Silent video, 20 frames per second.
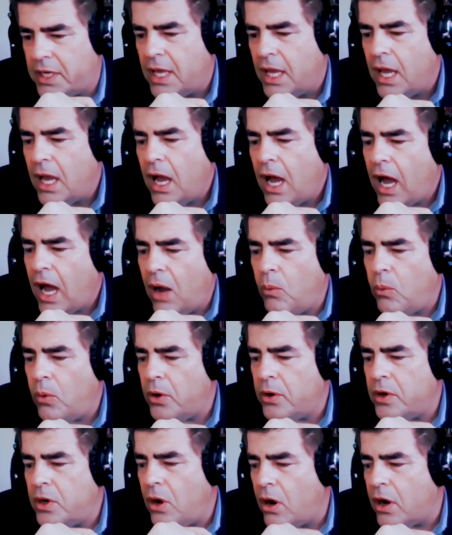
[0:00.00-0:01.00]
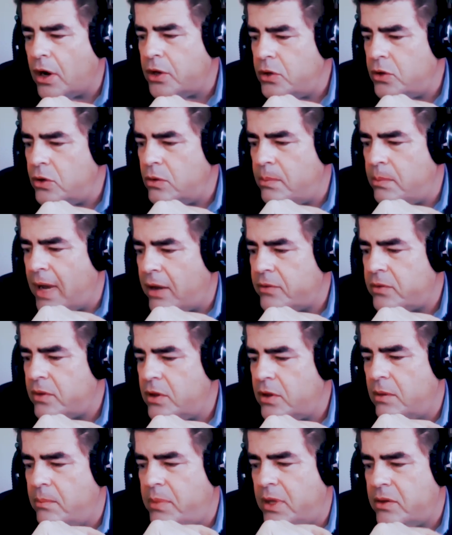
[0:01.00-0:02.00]
Yeah. How worried are you about
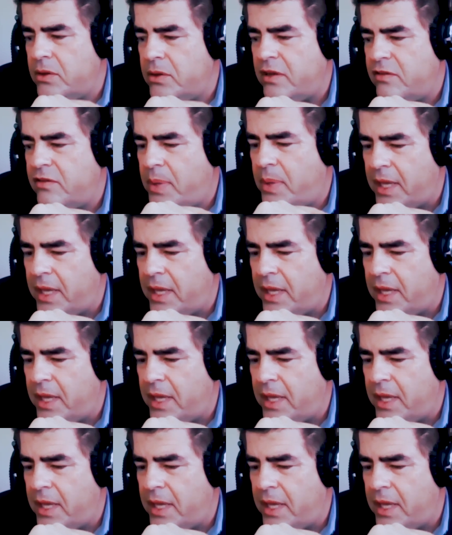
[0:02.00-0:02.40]
the ability of